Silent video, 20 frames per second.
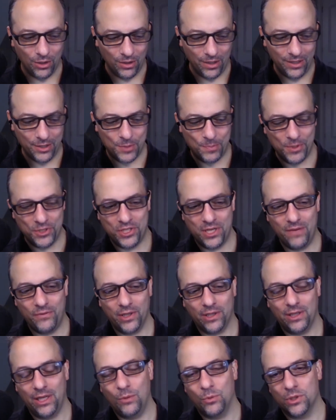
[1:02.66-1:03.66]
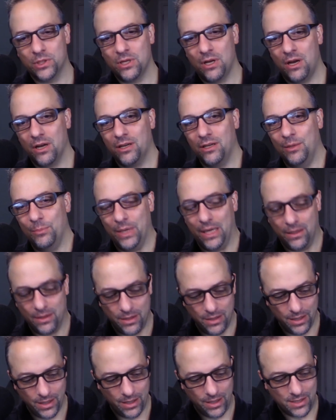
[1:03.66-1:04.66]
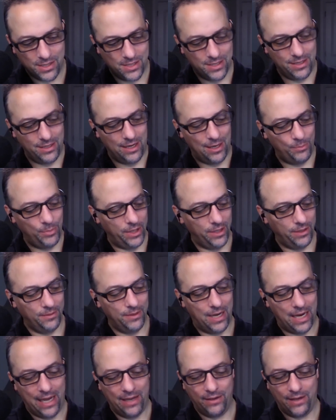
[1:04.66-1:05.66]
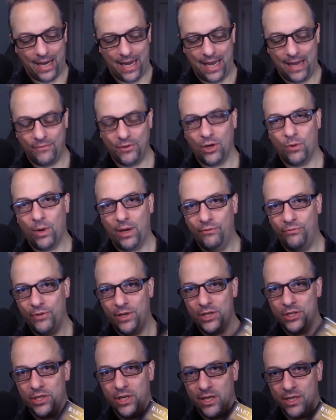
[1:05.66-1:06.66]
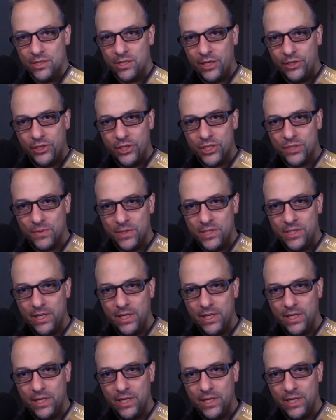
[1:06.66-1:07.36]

Well, specifically, we're talking about this, and I've been, I, I haven't quite finished it because I just